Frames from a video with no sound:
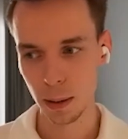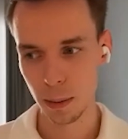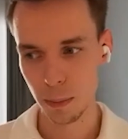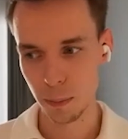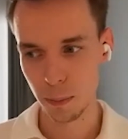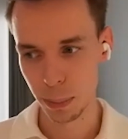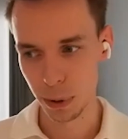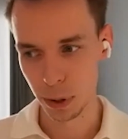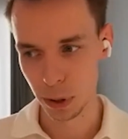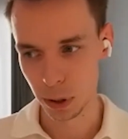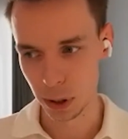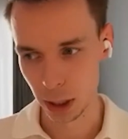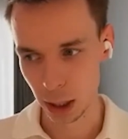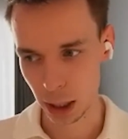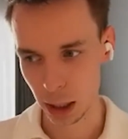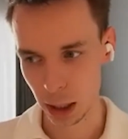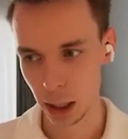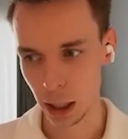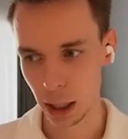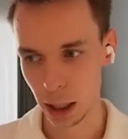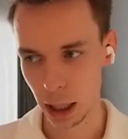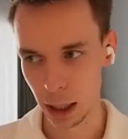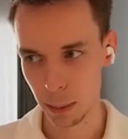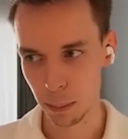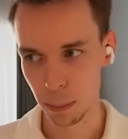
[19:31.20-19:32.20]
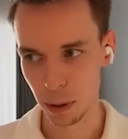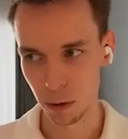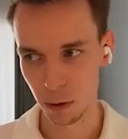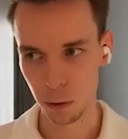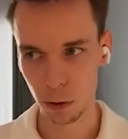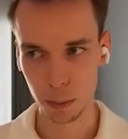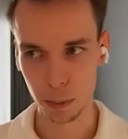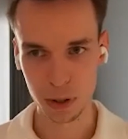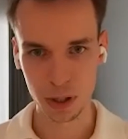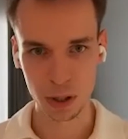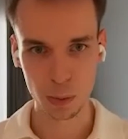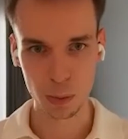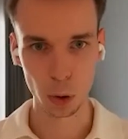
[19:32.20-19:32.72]
build really high
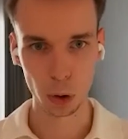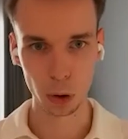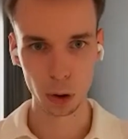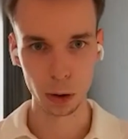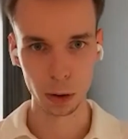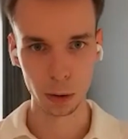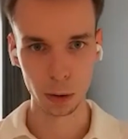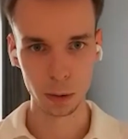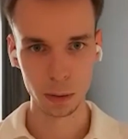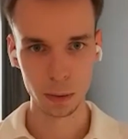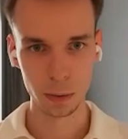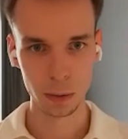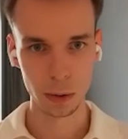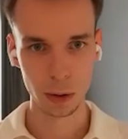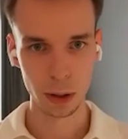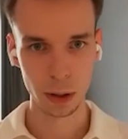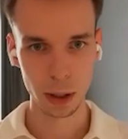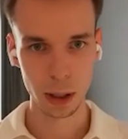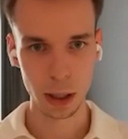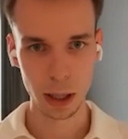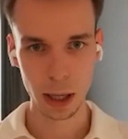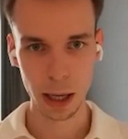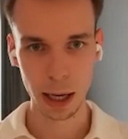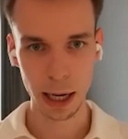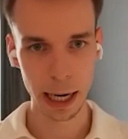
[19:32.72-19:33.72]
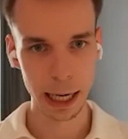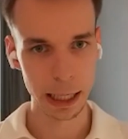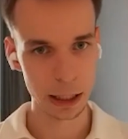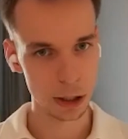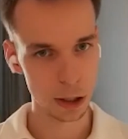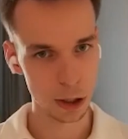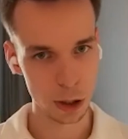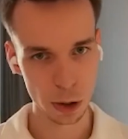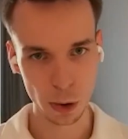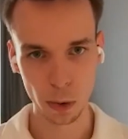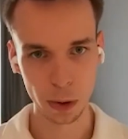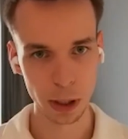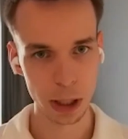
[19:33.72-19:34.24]
performance model. And
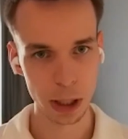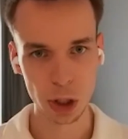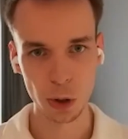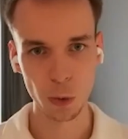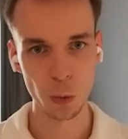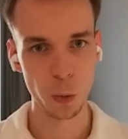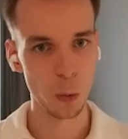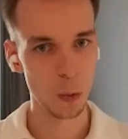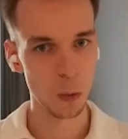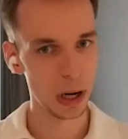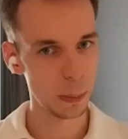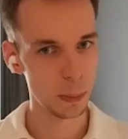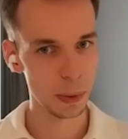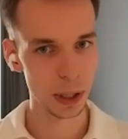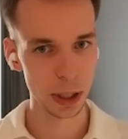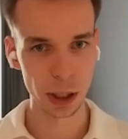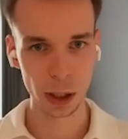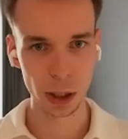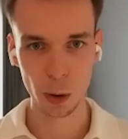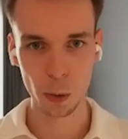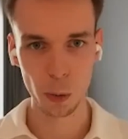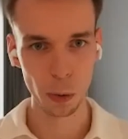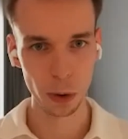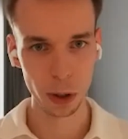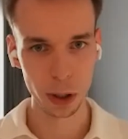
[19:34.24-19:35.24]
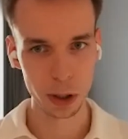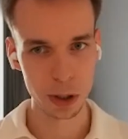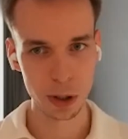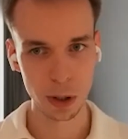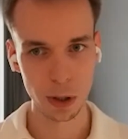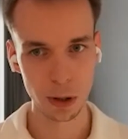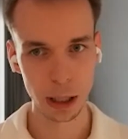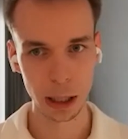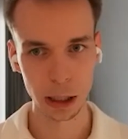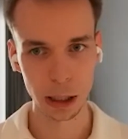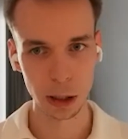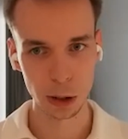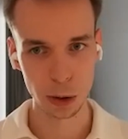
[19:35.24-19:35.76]
it's going to achieve way better quality
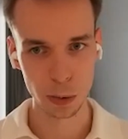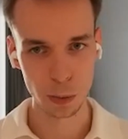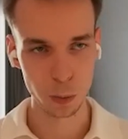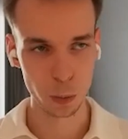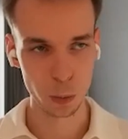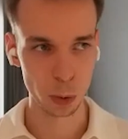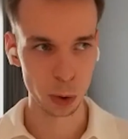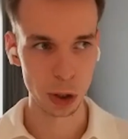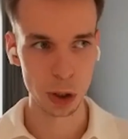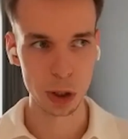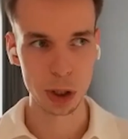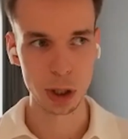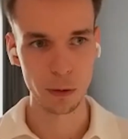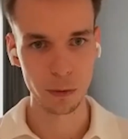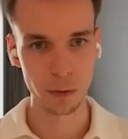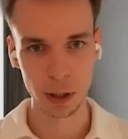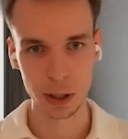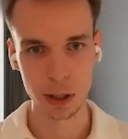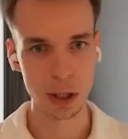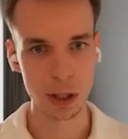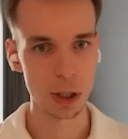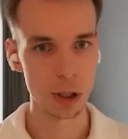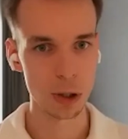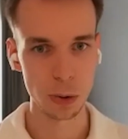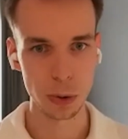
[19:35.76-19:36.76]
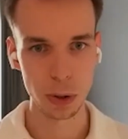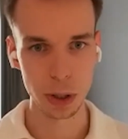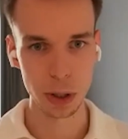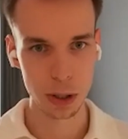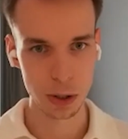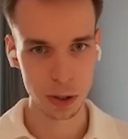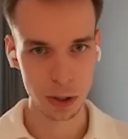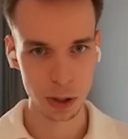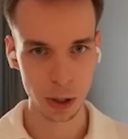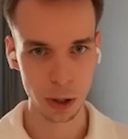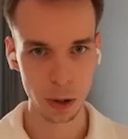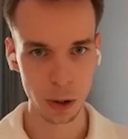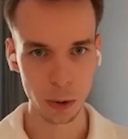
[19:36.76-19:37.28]
than it would achieve, let's say, 2
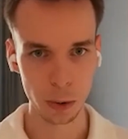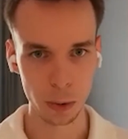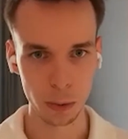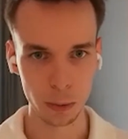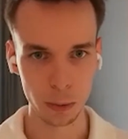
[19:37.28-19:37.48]
years ago.